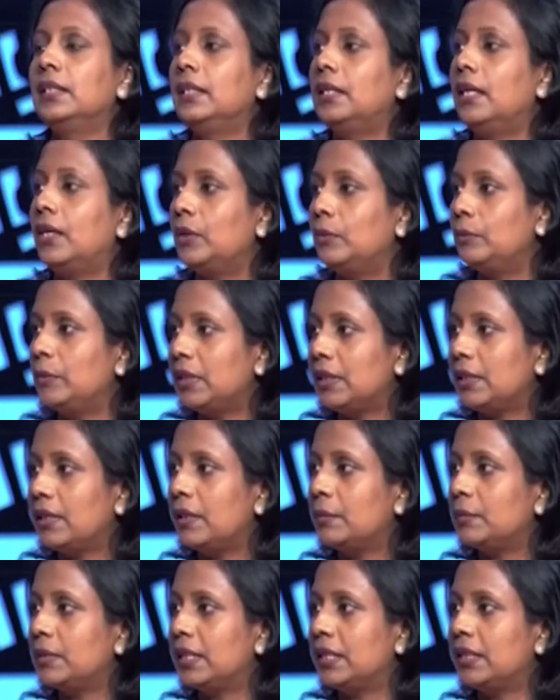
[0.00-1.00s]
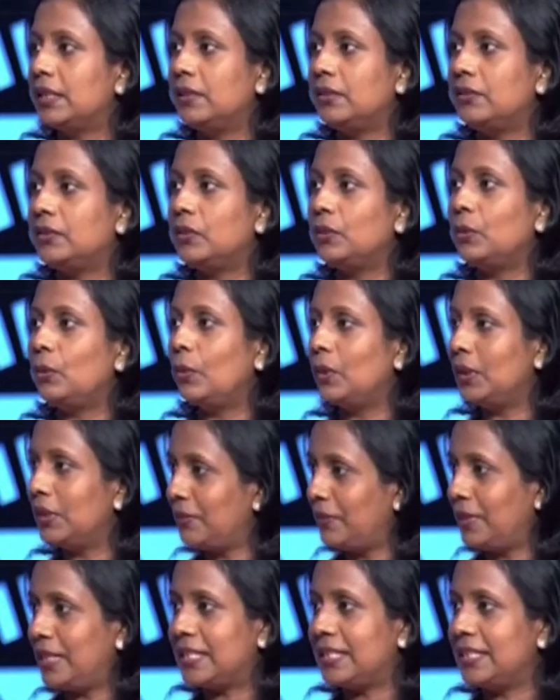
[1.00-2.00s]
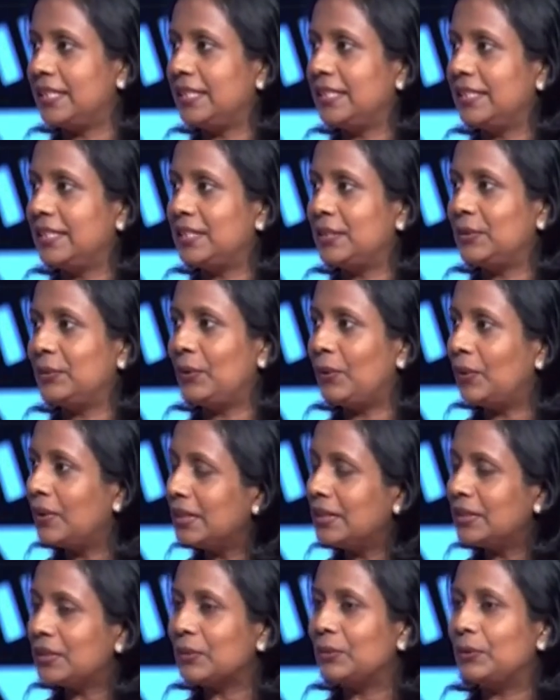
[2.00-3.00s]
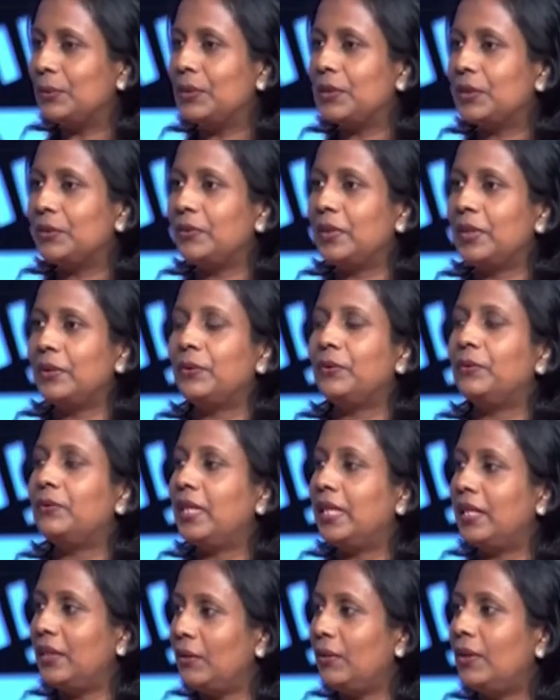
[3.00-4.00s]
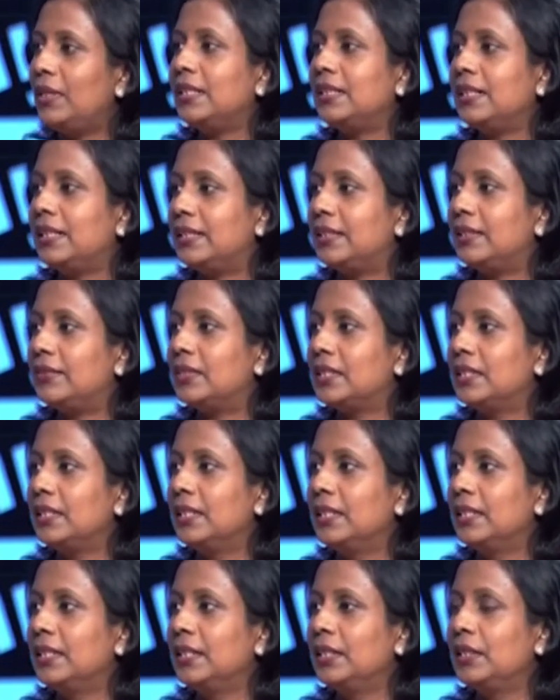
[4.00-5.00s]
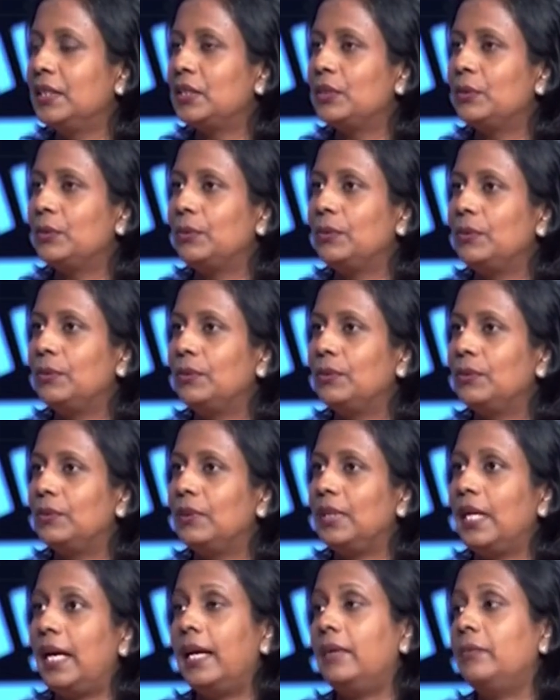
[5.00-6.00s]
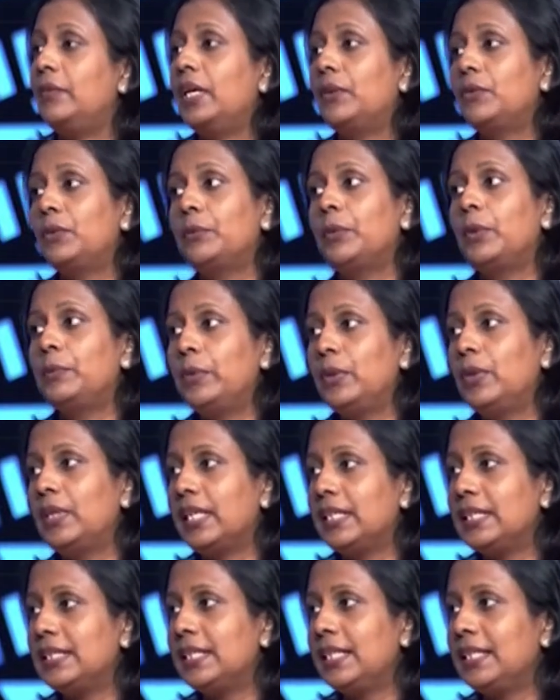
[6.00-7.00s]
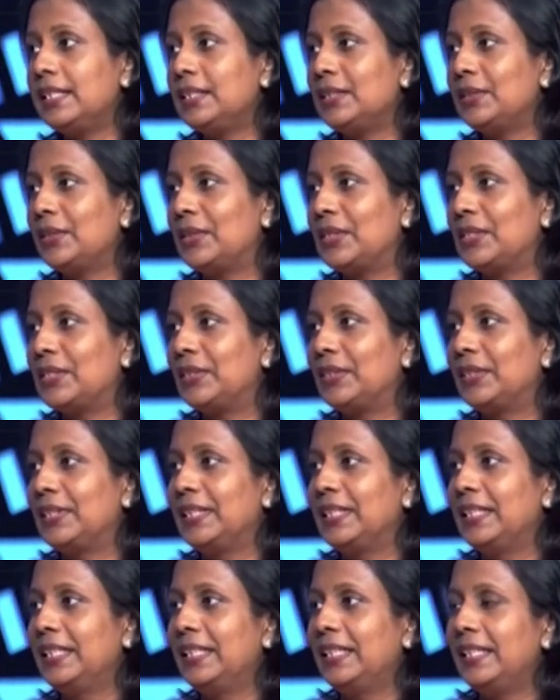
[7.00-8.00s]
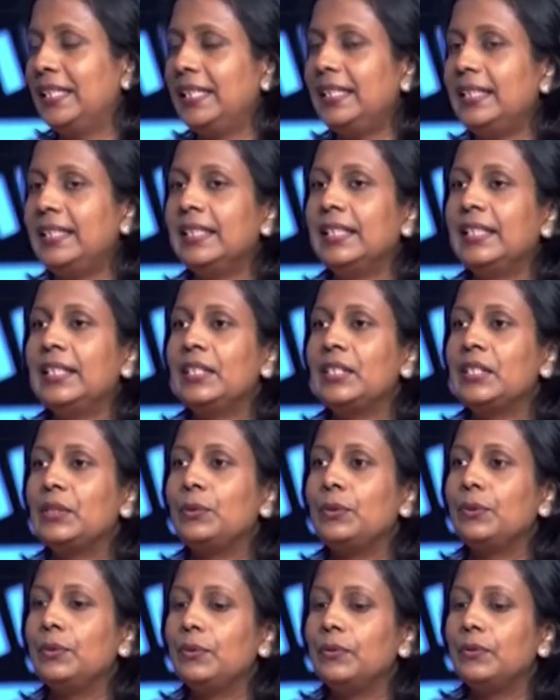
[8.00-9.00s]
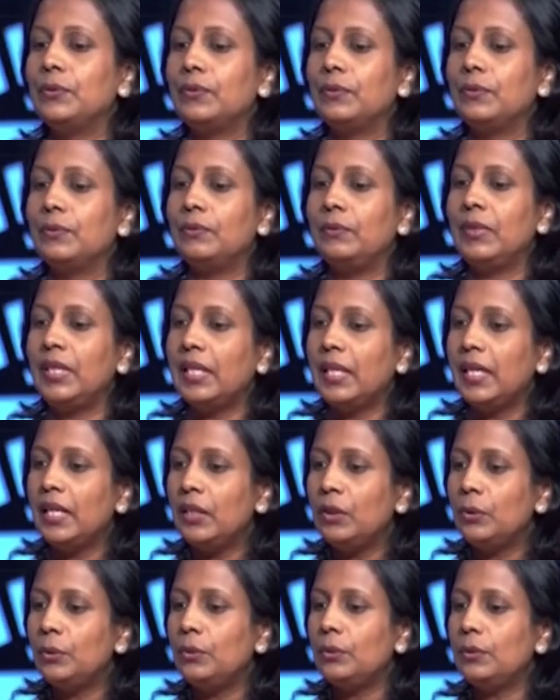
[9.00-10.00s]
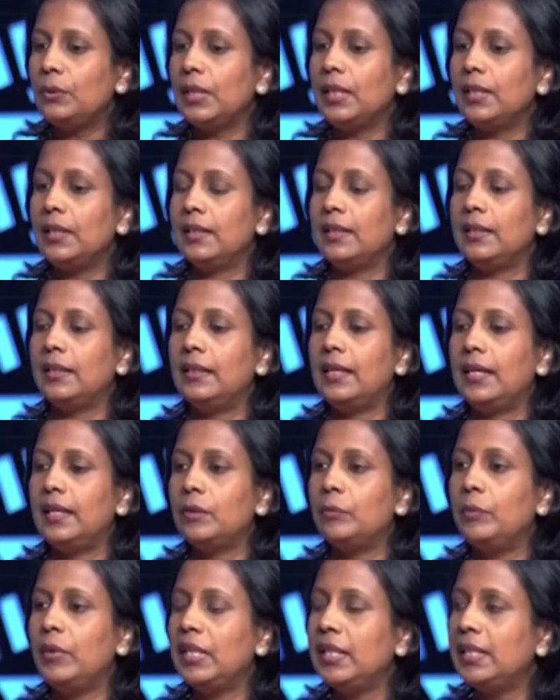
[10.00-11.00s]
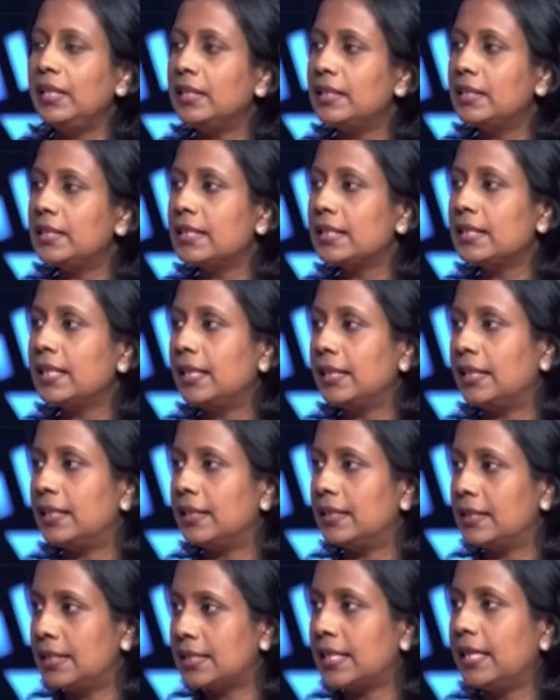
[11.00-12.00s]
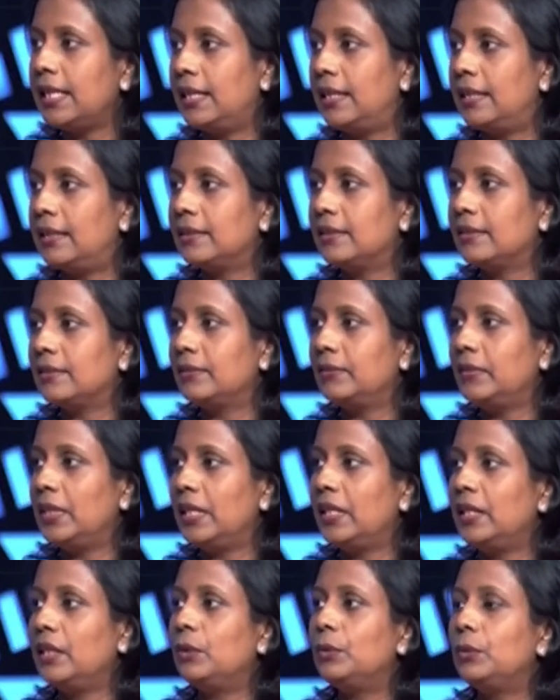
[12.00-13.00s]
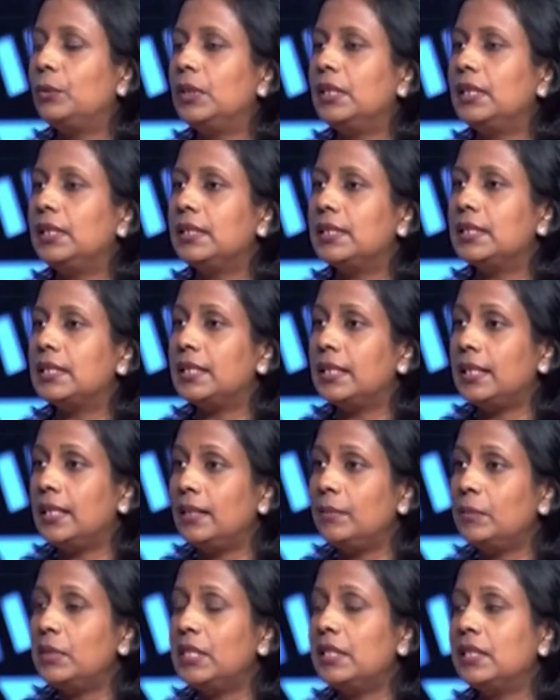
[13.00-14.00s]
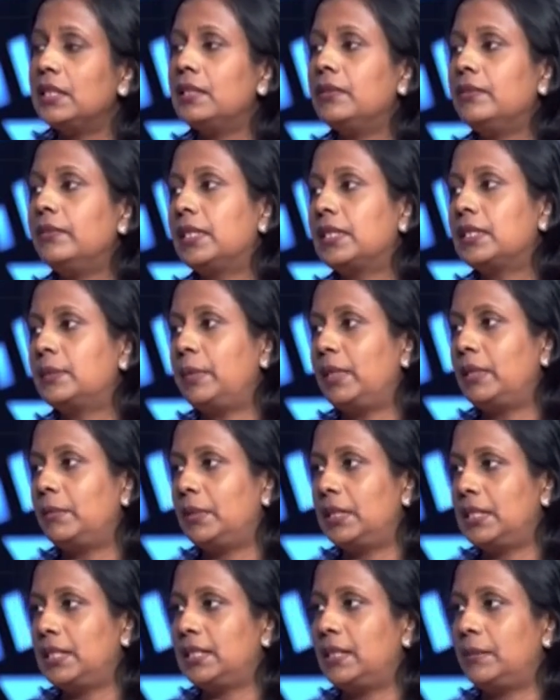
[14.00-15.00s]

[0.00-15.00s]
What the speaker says: government comes and gives you all the facilities to all the schools. So we have to find alternatives. And we have to popularize science also, right? So we can do in like miniature scale, we can do the same sets of experiments